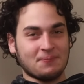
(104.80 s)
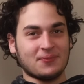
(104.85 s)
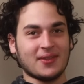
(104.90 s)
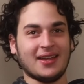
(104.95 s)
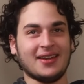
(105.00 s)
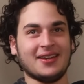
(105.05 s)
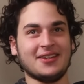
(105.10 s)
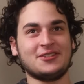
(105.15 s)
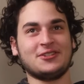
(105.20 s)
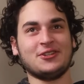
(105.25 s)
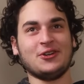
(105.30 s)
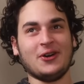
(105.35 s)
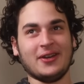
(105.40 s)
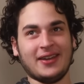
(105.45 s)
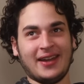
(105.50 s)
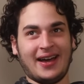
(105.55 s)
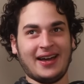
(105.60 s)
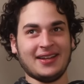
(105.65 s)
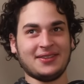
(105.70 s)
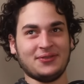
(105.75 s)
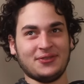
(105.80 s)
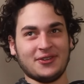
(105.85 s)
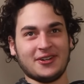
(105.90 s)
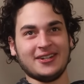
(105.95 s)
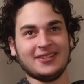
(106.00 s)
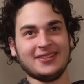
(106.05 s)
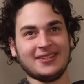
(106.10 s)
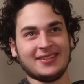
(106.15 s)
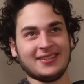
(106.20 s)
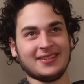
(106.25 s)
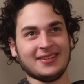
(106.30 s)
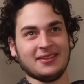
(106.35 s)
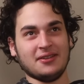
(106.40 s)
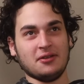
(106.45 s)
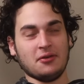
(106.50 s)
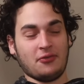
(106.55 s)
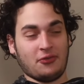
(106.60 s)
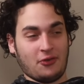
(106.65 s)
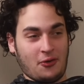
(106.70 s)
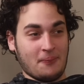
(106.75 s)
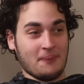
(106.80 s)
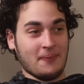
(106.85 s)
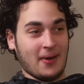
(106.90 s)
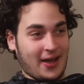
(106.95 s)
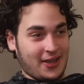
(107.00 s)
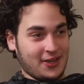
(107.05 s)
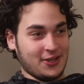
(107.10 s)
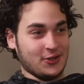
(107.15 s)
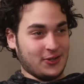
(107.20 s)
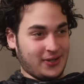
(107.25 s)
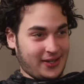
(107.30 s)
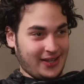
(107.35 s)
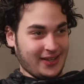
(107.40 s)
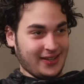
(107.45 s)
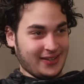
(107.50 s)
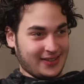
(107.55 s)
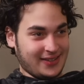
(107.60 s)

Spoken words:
and I saw an advert from my uni,